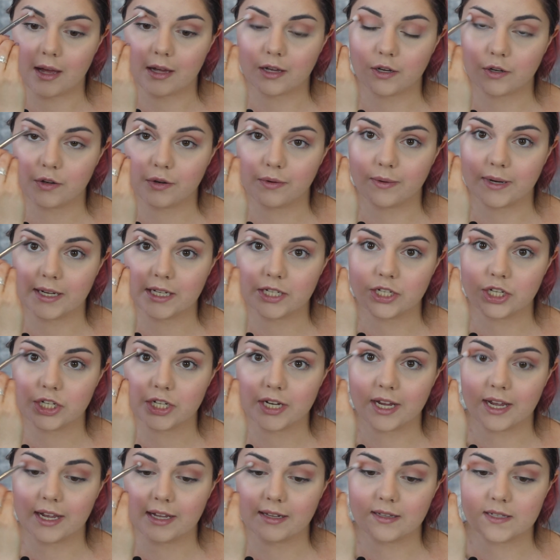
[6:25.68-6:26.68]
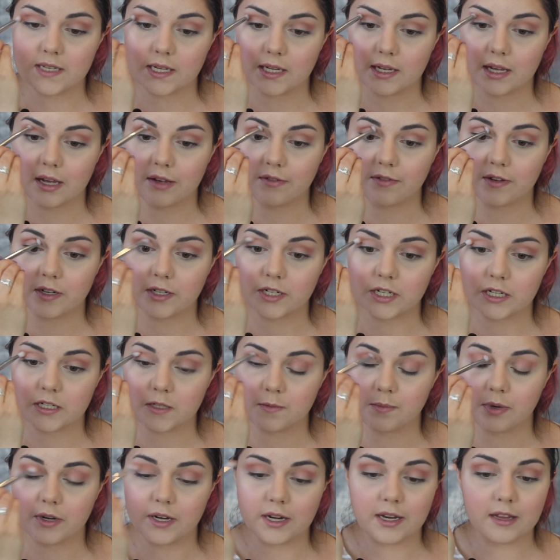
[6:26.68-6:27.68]
crease shades. If you're
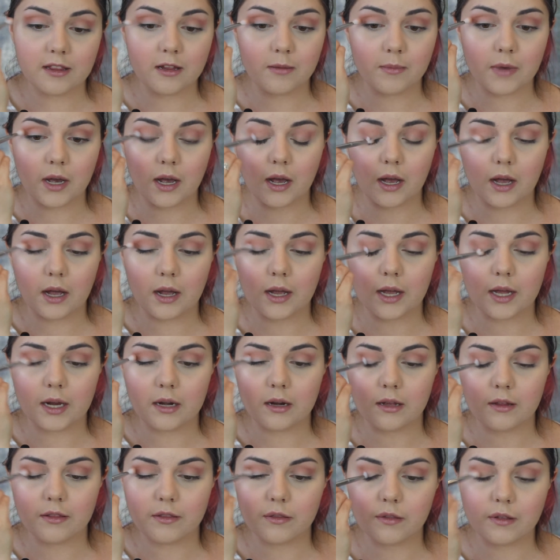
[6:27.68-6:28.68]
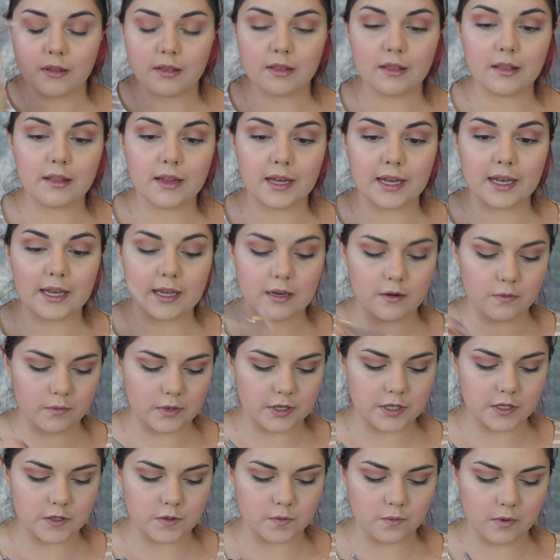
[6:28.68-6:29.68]
just putting them on the lid,
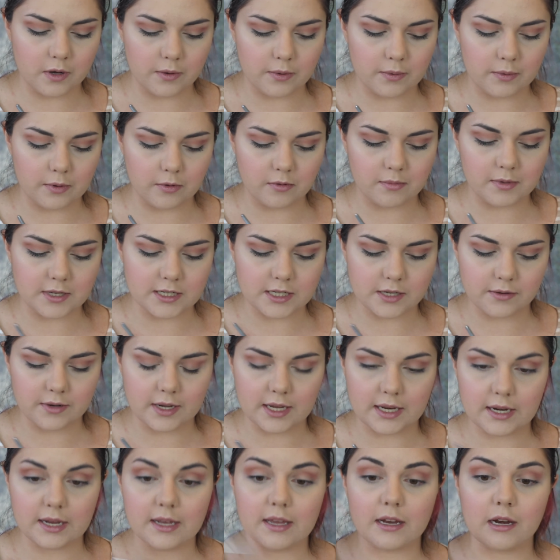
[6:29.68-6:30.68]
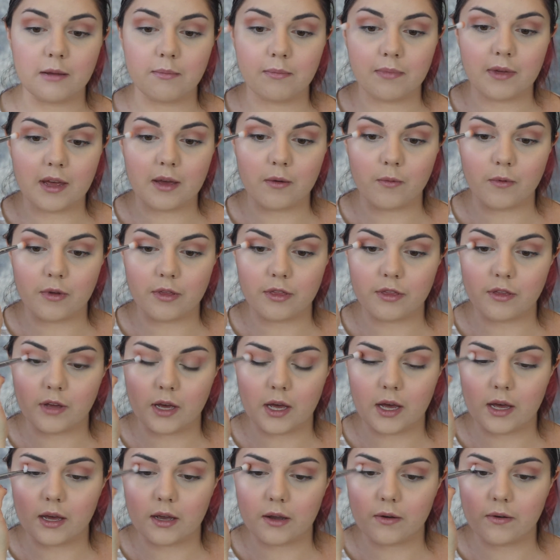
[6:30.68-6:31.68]
which is what we will be doing in a bit with the
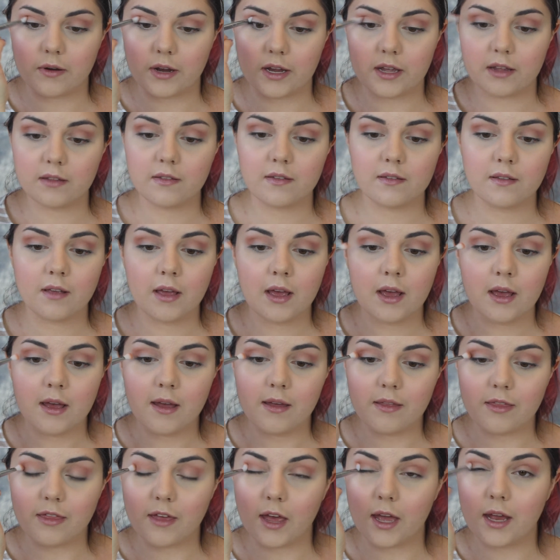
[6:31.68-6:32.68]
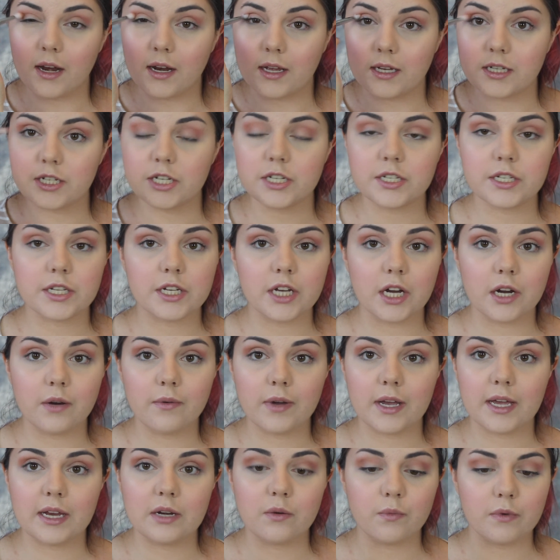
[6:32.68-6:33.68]
cut crease, then just go
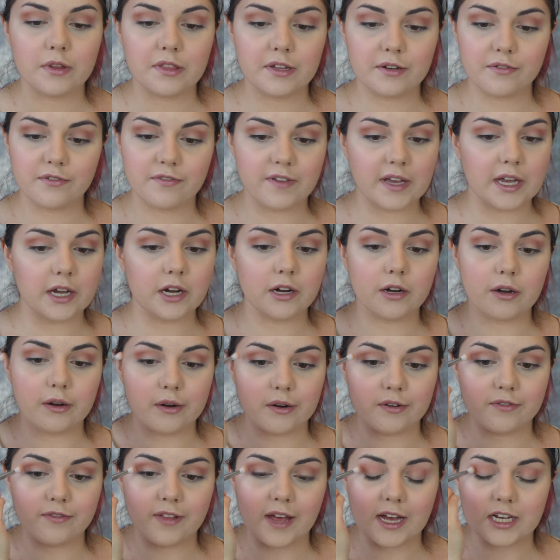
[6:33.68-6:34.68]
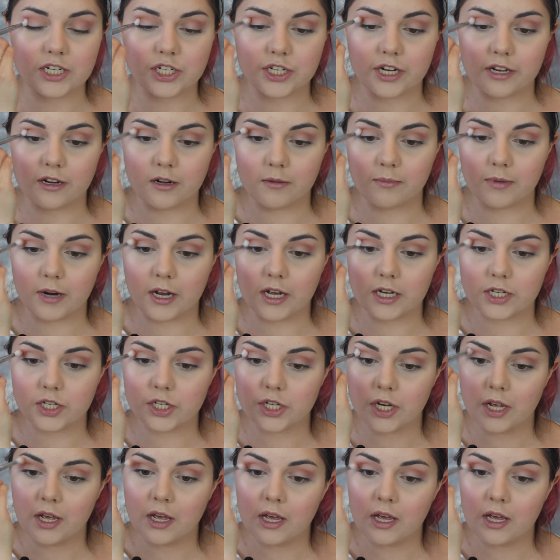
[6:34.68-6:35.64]
in with your finger or a flat shader brush,